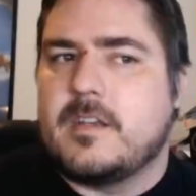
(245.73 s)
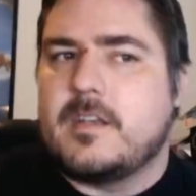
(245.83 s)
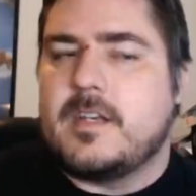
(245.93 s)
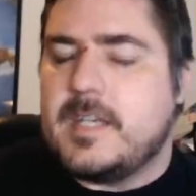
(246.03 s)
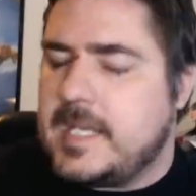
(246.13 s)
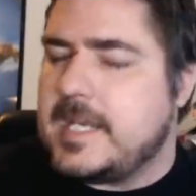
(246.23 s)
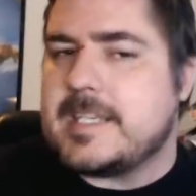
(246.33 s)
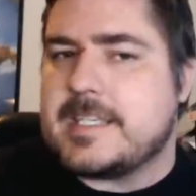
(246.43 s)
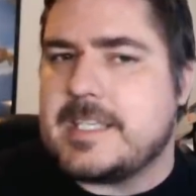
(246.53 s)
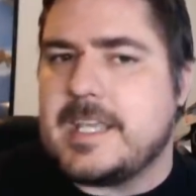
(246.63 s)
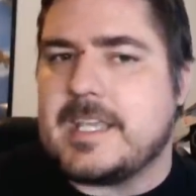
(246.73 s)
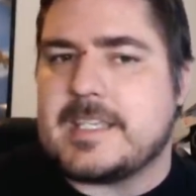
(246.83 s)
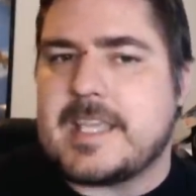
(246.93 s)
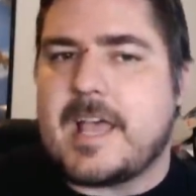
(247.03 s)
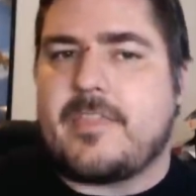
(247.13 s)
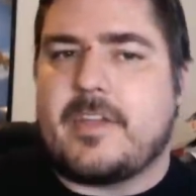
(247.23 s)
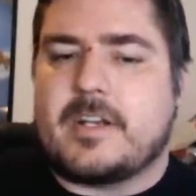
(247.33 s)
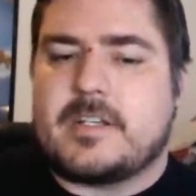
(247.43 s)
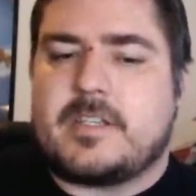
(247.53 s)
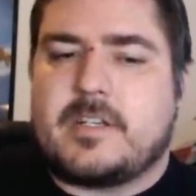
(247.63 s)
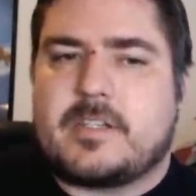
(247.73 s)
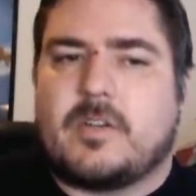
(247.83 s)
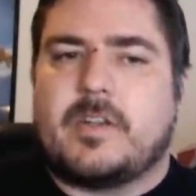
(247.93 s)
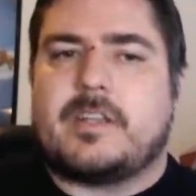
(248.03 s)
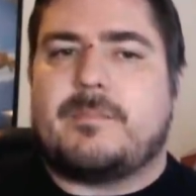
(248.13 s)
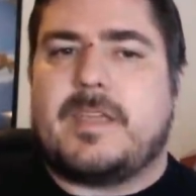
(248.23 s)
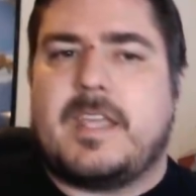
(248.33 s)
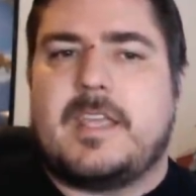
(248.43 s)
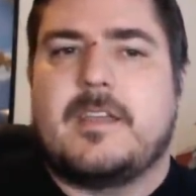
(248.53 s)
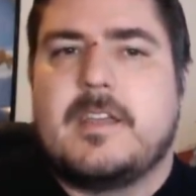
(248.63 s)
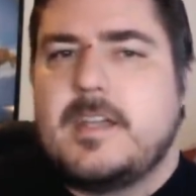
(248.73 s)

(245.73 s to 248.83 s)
neatest thing is that there's going to be